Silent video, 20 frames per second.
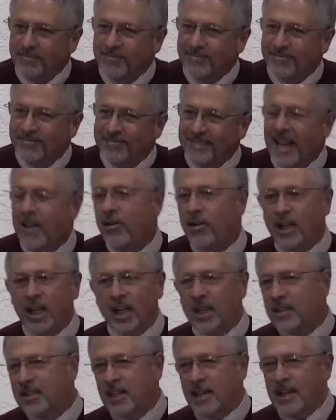Now, a lot
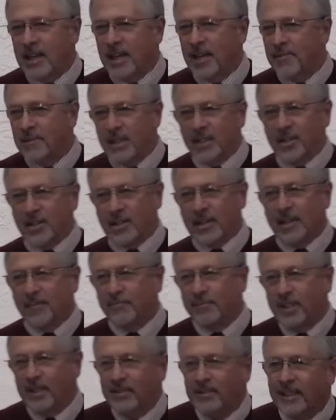of times it's
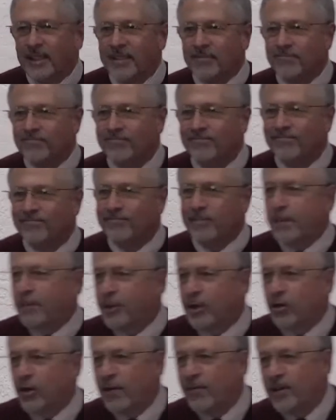something that people
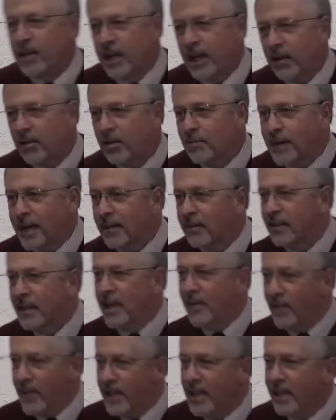don't even care about
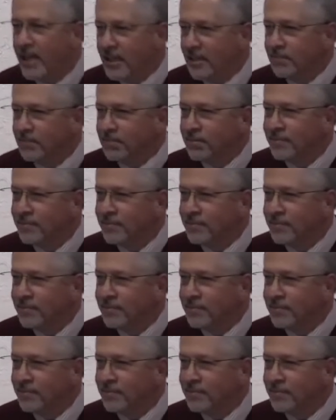giving up.